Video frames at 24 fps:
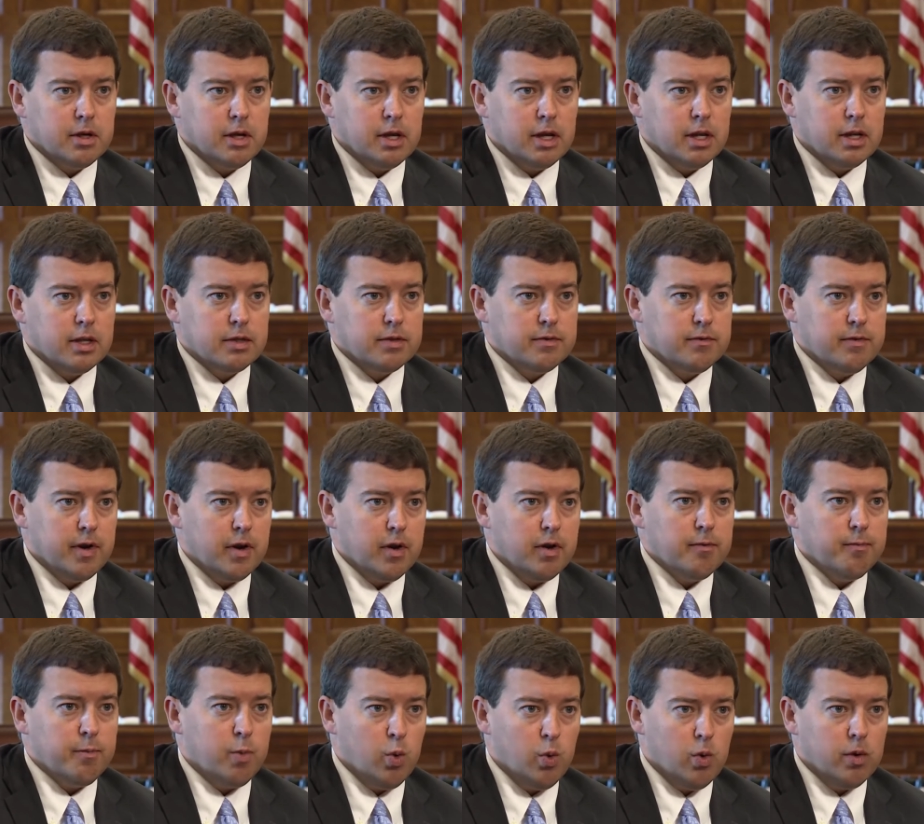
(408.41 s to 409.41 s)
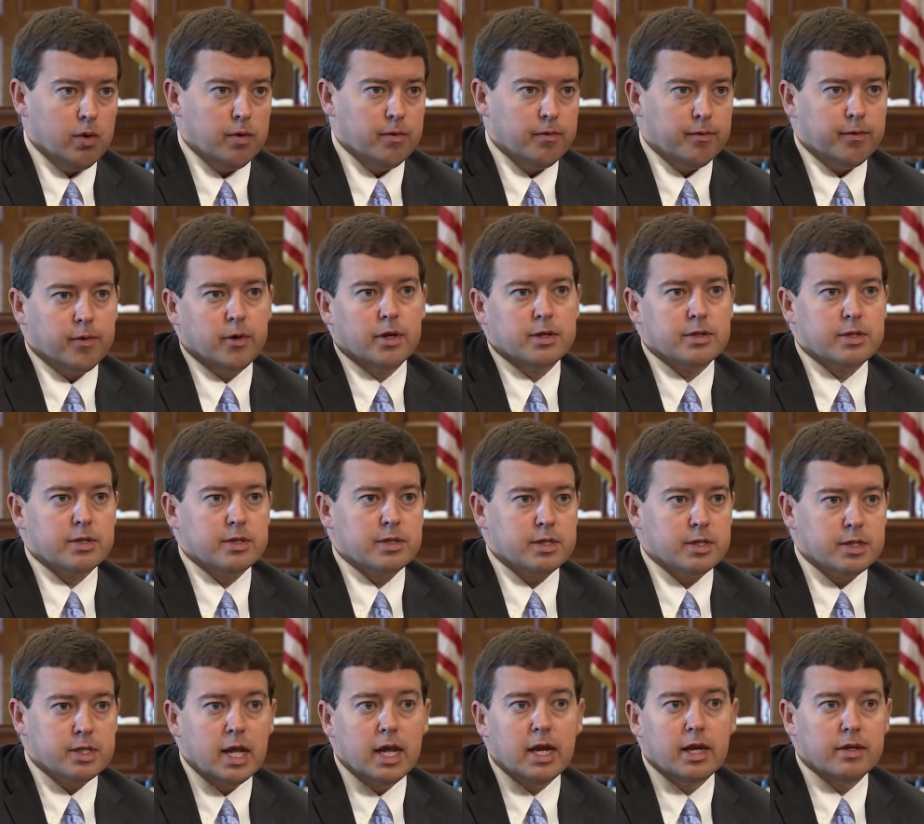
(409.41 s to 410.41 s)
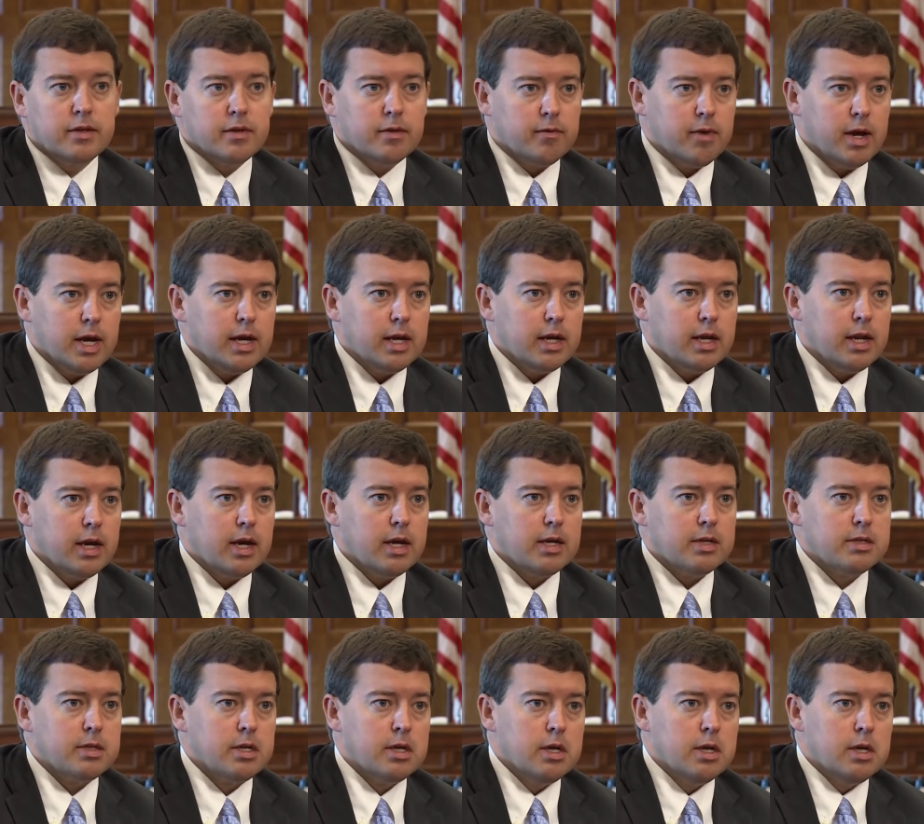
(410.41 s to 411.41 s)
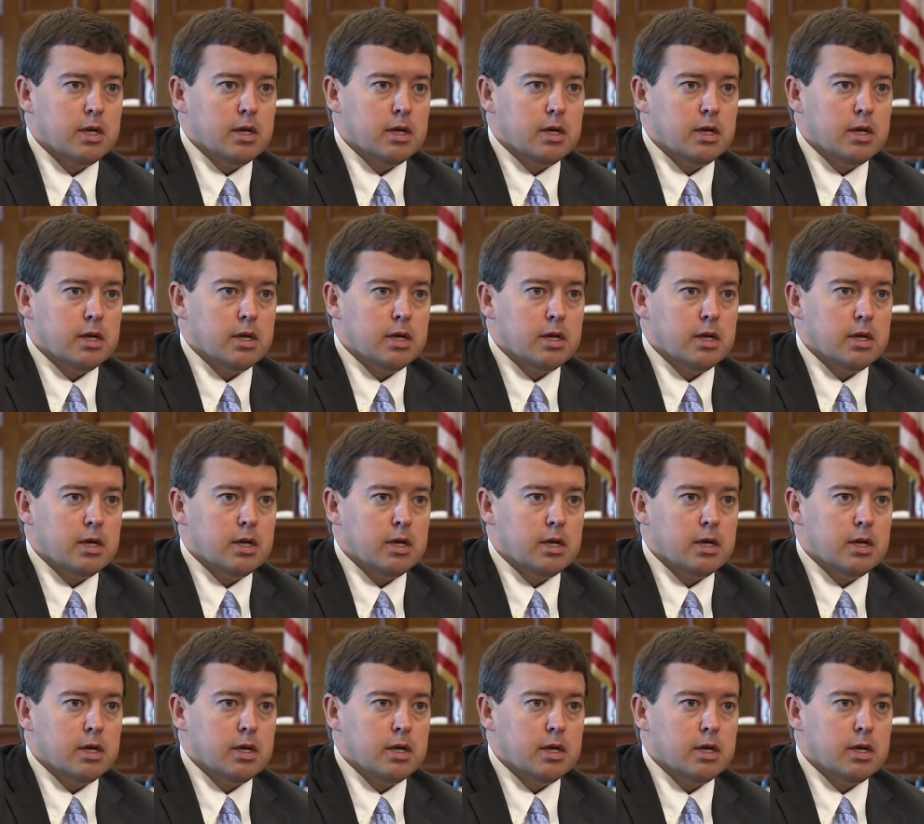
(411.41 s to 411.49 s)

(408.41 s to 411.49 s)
and it's very important for us as a state to recognize